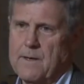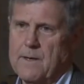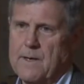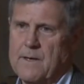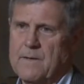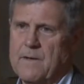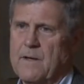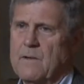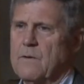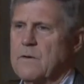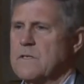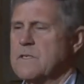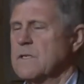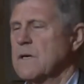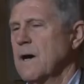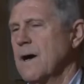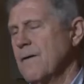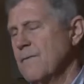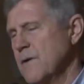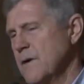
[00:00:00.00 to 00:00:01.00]
and they lost
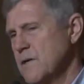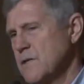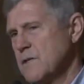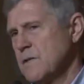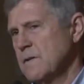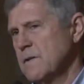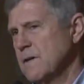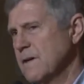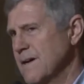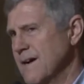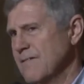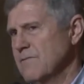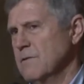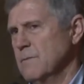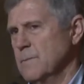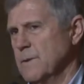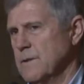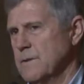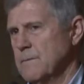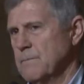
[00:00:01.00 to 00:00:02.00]
confidence in their
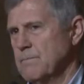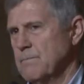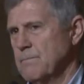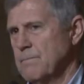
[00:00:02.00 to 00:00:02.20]
government,